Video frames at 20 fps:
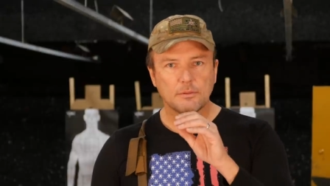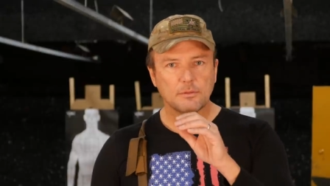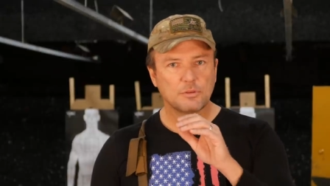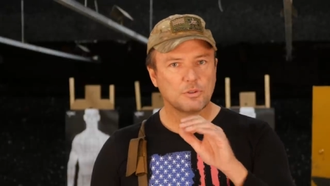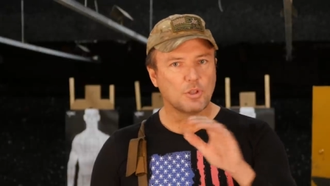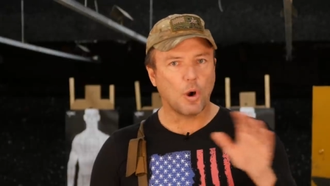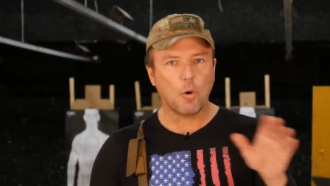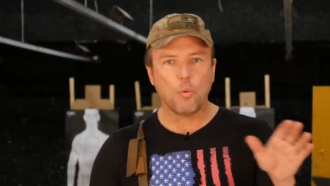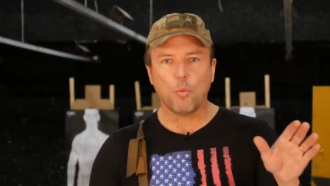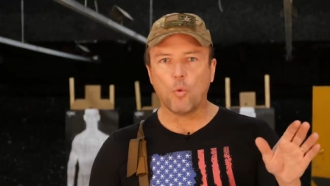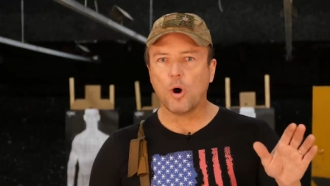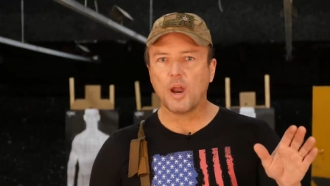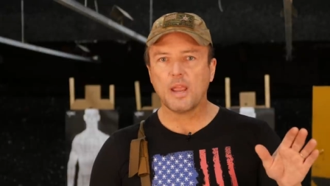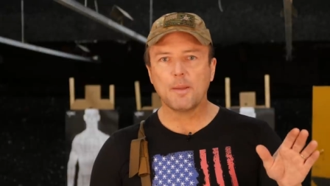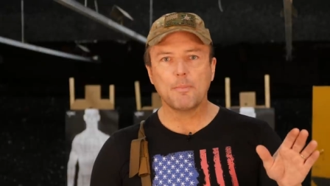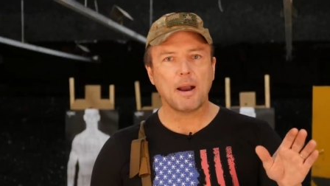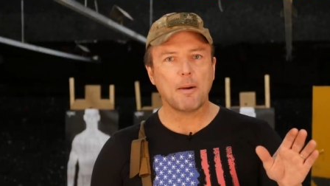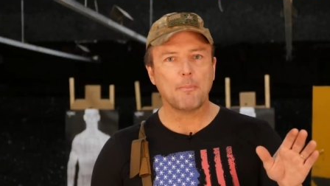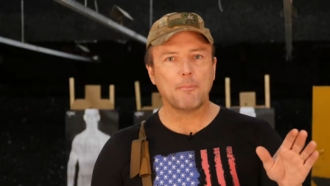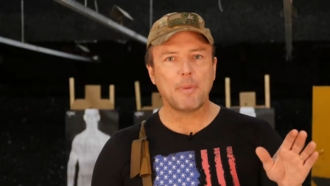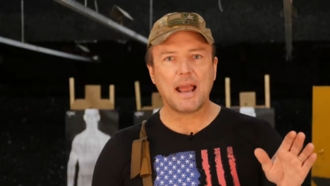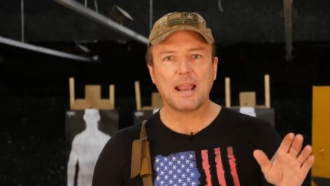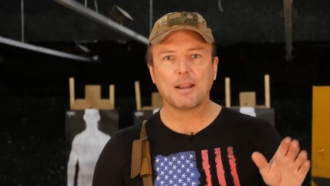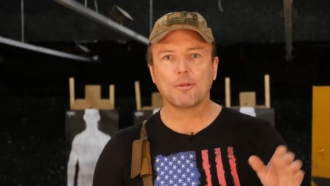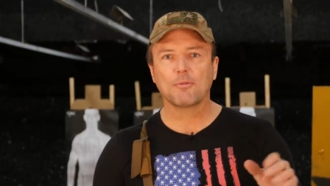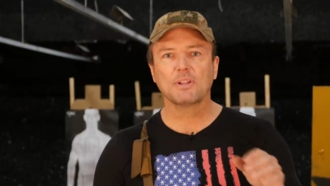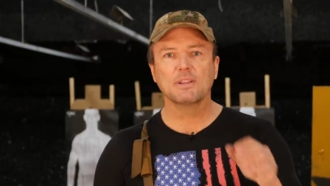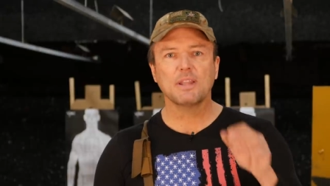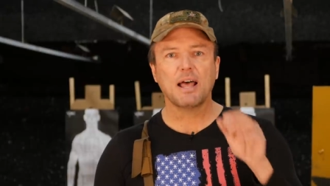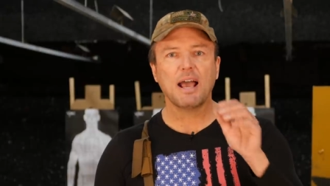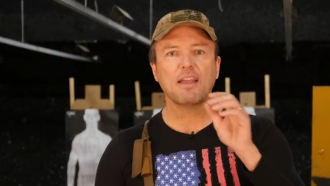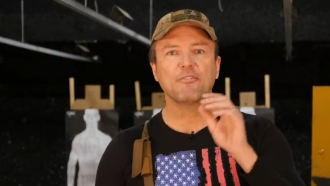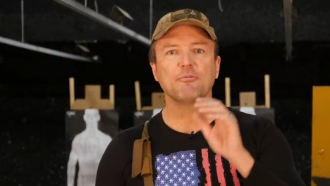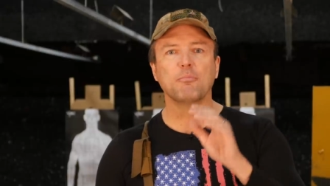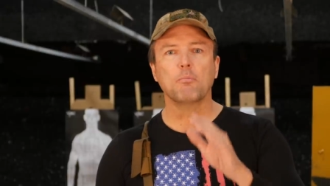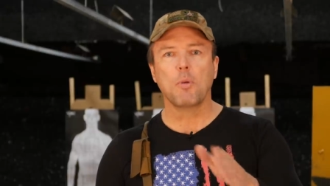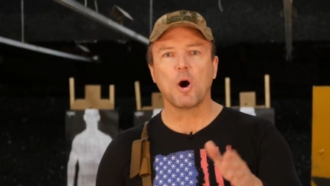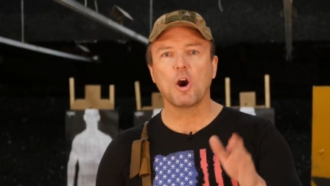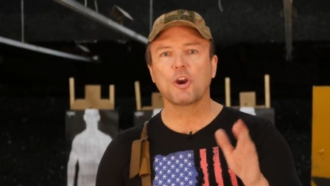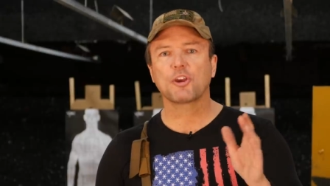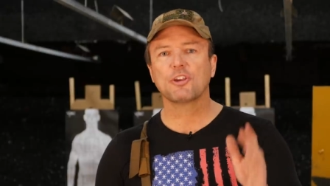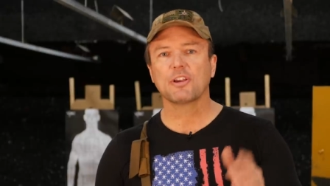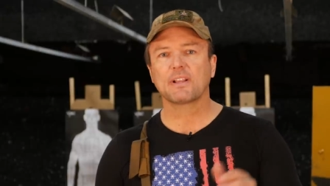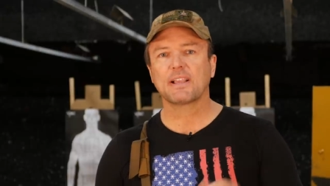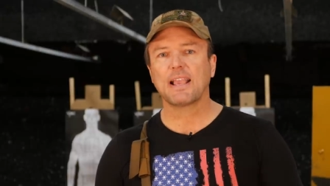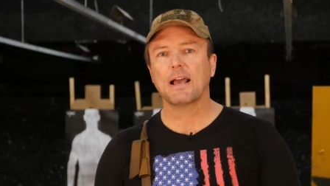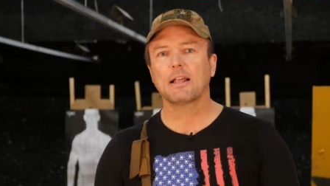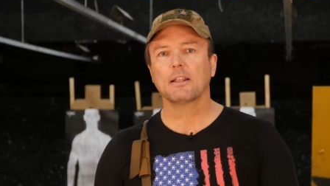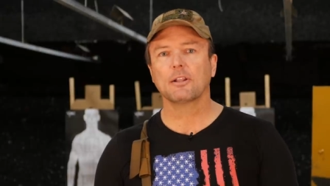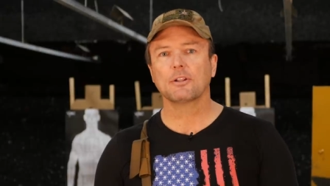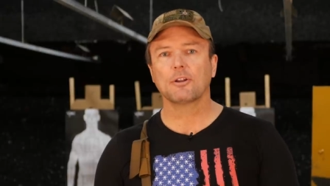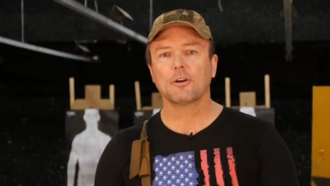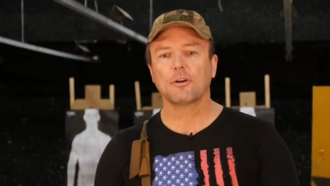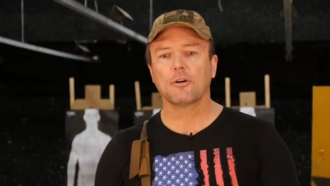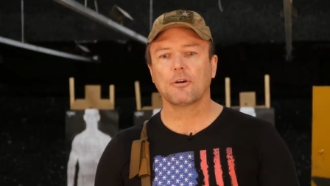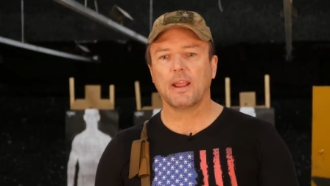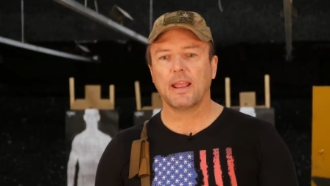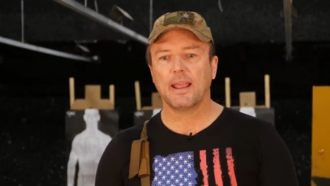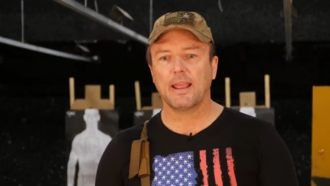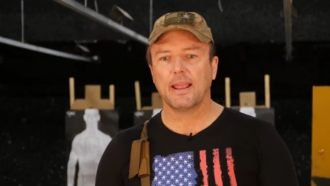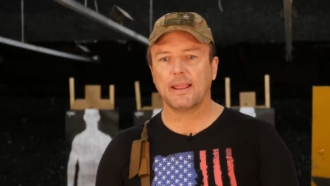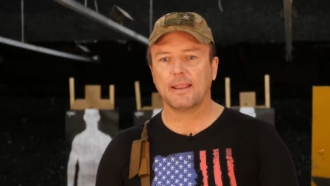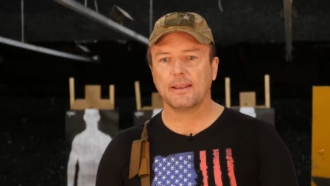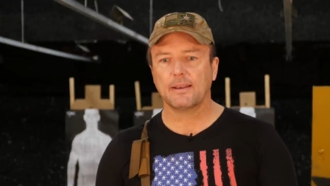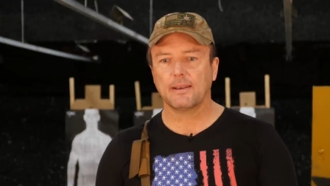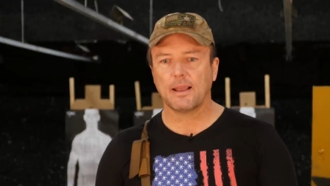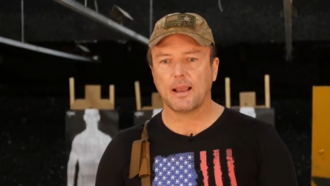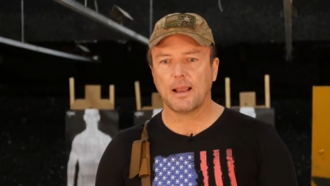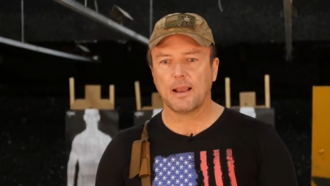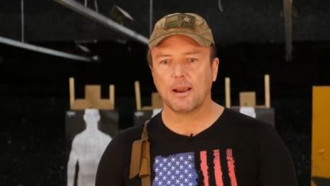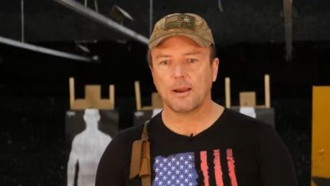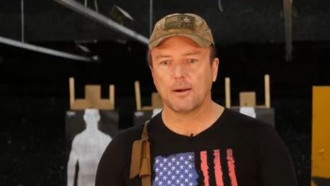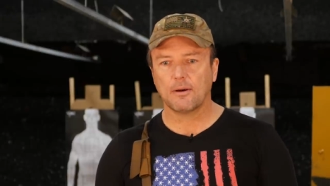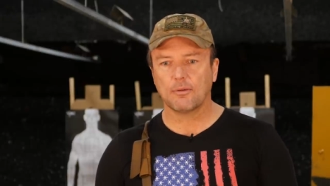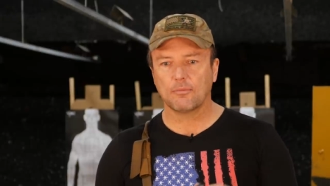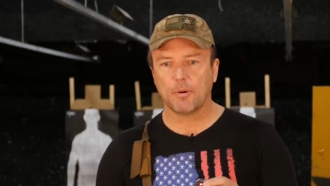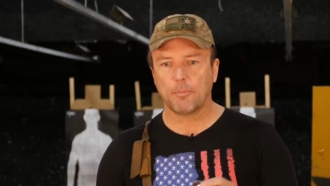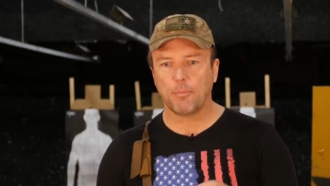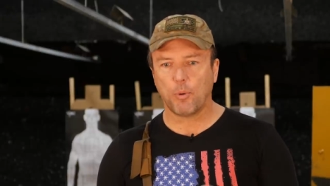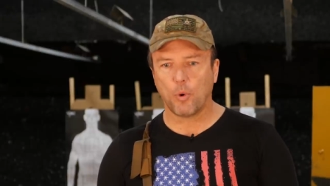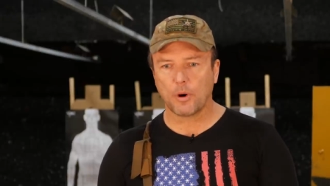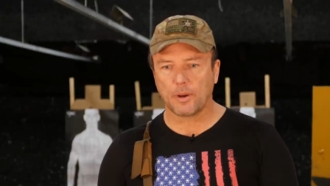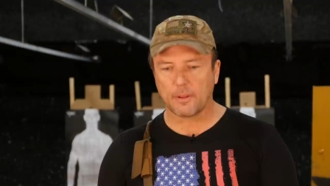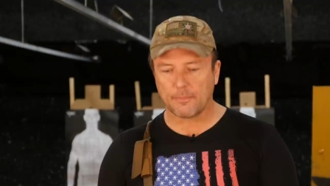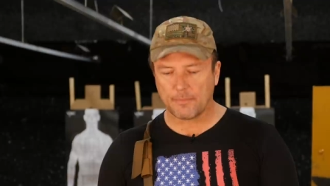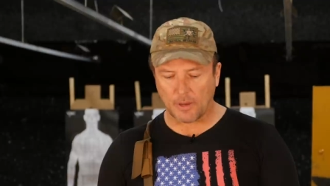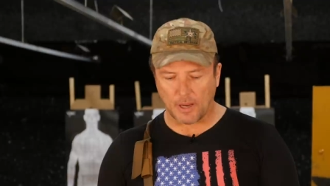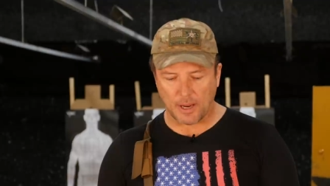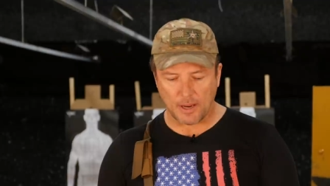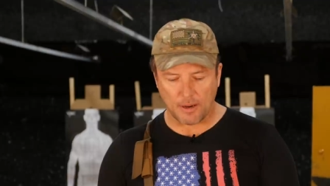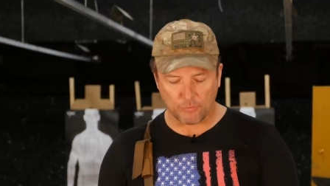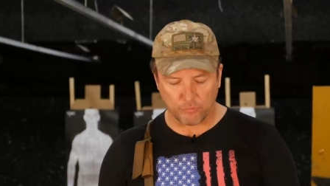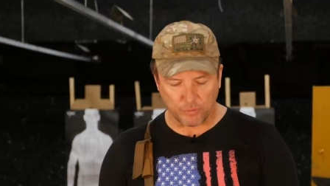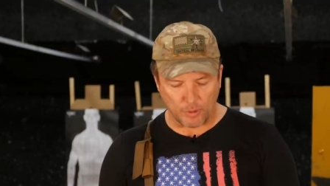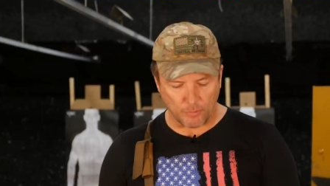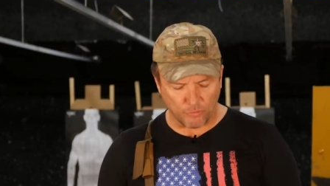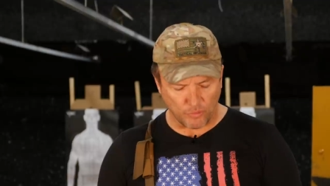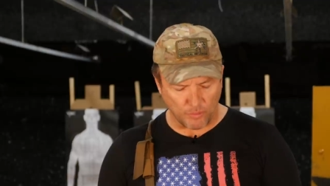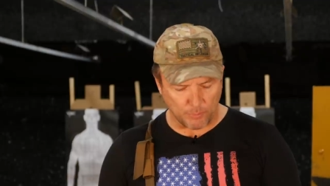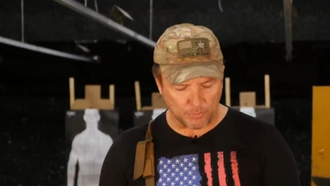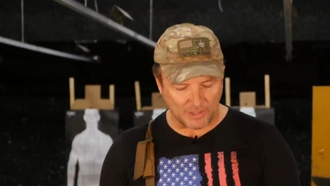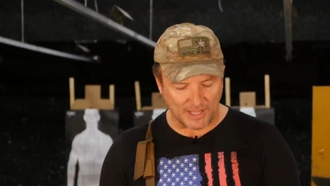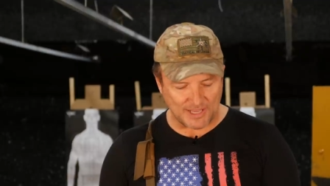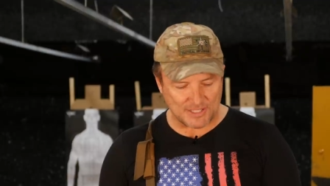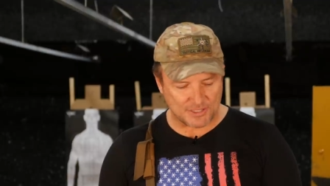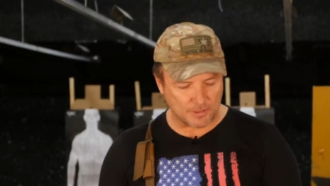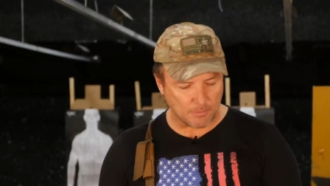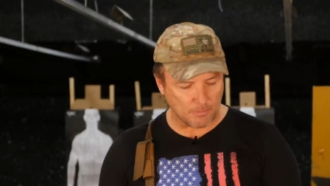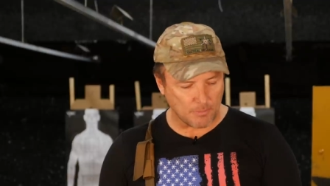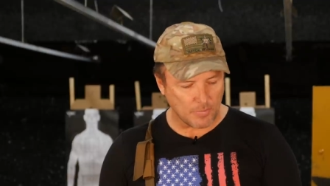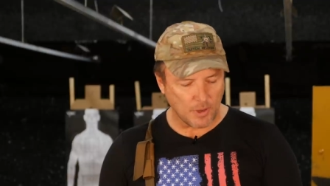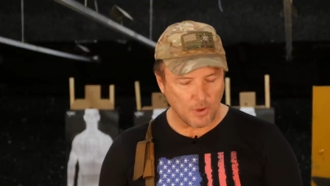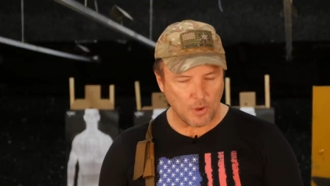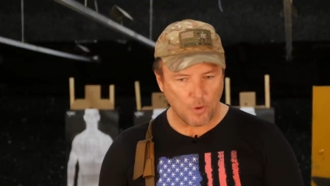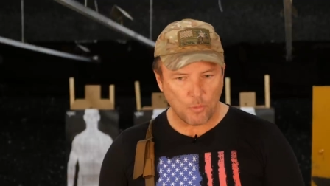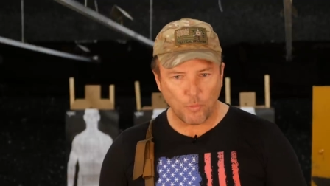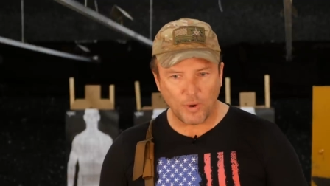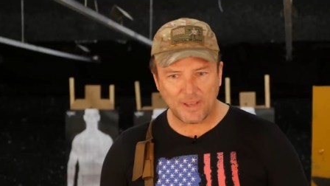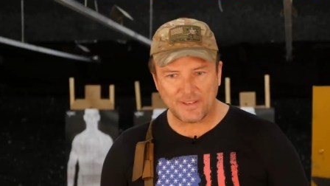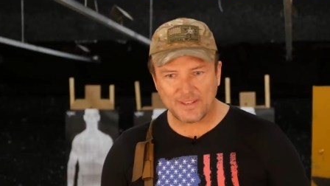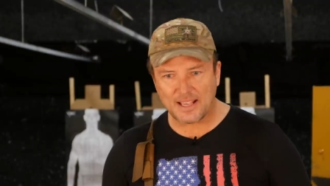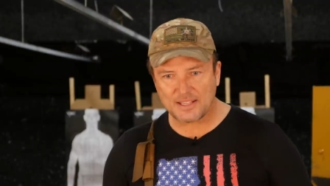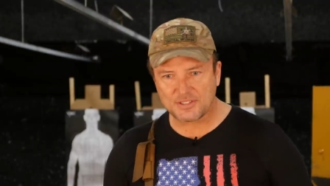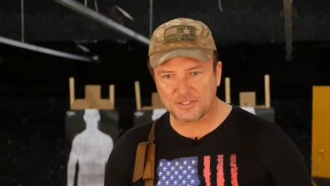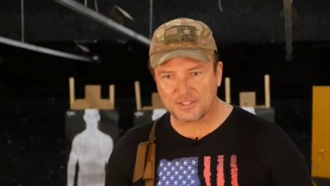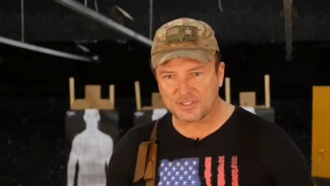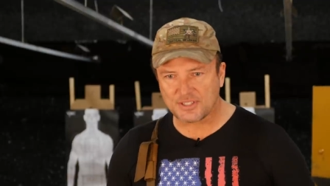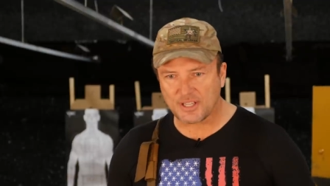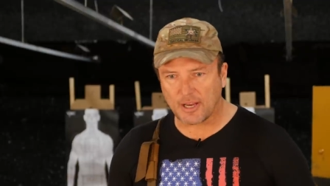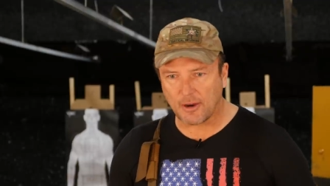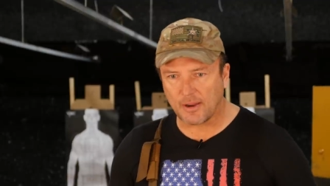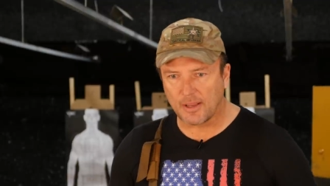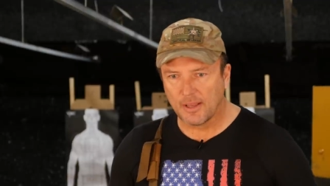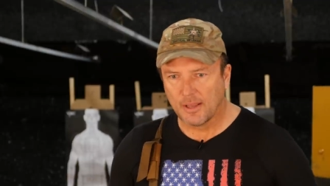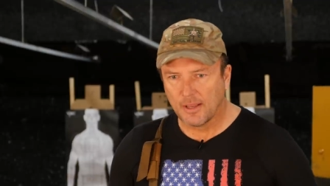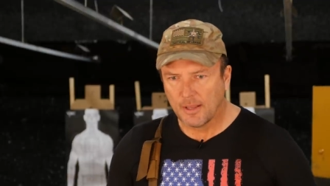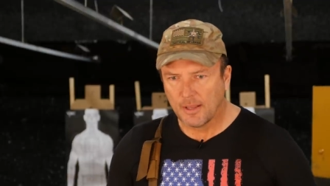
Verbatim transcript: don't worry about battery life, mark your calendar, and uh, report, uh, re replace them when necessary.